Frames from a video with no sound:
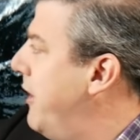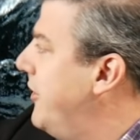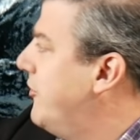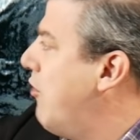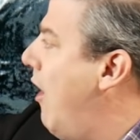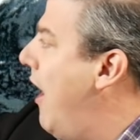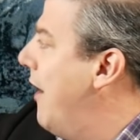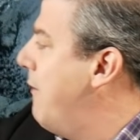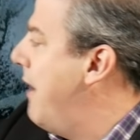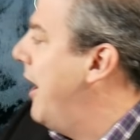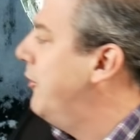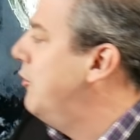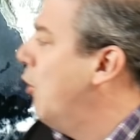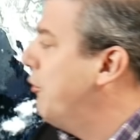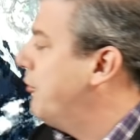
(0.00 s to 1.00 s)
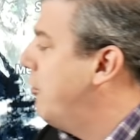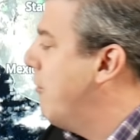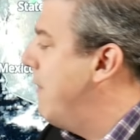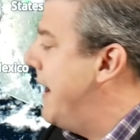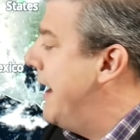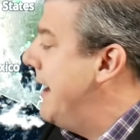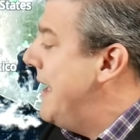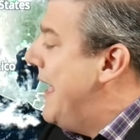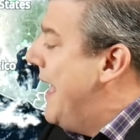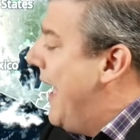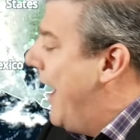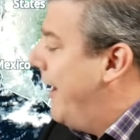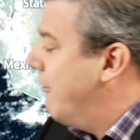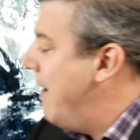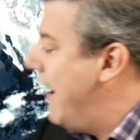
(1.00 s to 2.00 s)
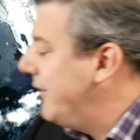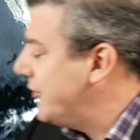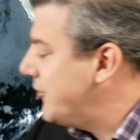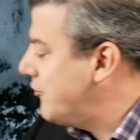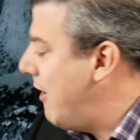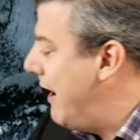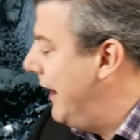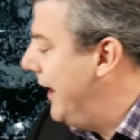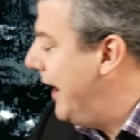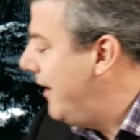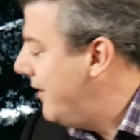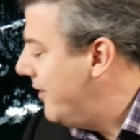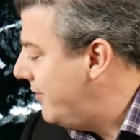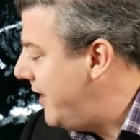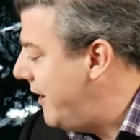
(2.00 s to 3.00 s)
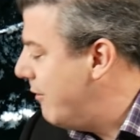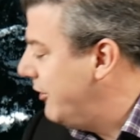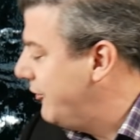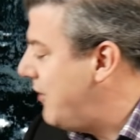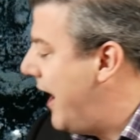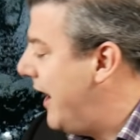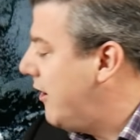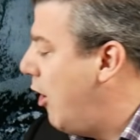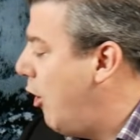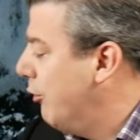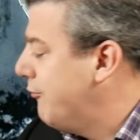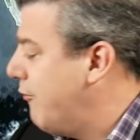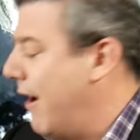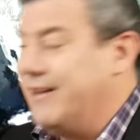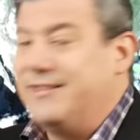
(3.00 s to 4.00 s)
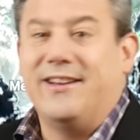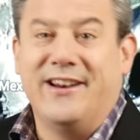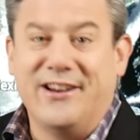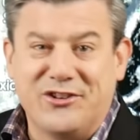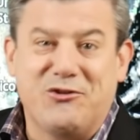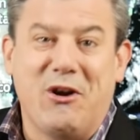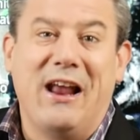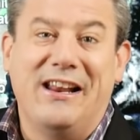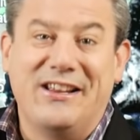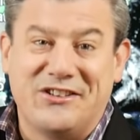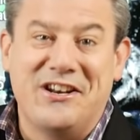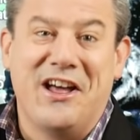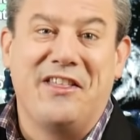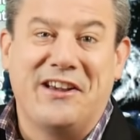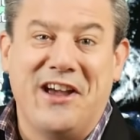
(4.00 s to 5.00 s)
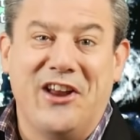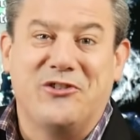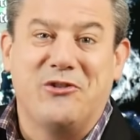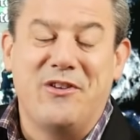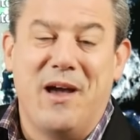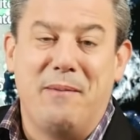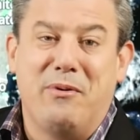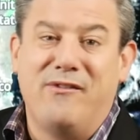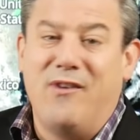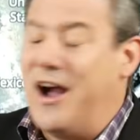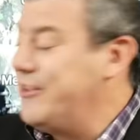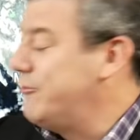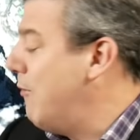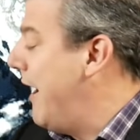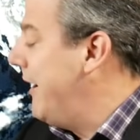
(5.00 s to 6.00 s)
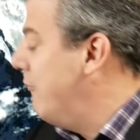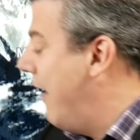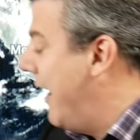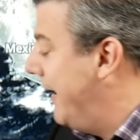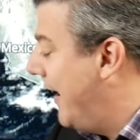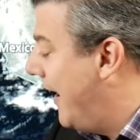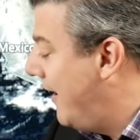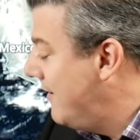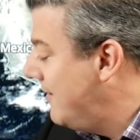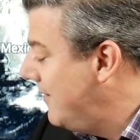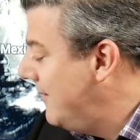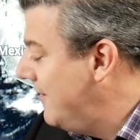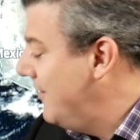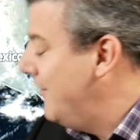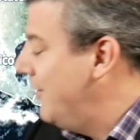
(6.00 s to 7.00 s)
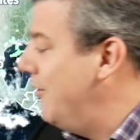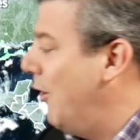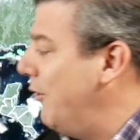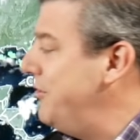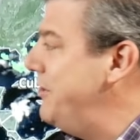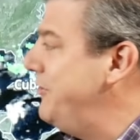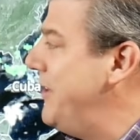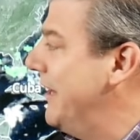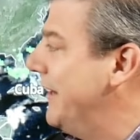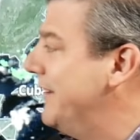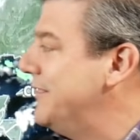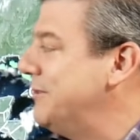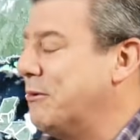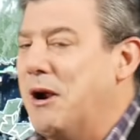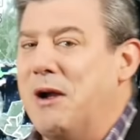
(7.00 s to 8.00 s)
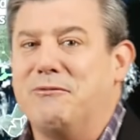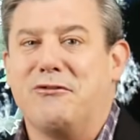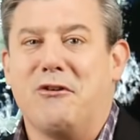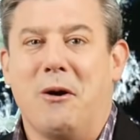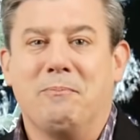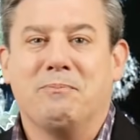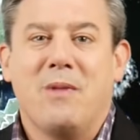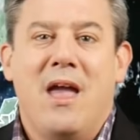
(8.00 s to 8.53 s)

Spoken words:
dry around North Korea. And around Australia, there is that cold front, and Australia is another country that provides rain radar. Not New Zealand, where I'm from.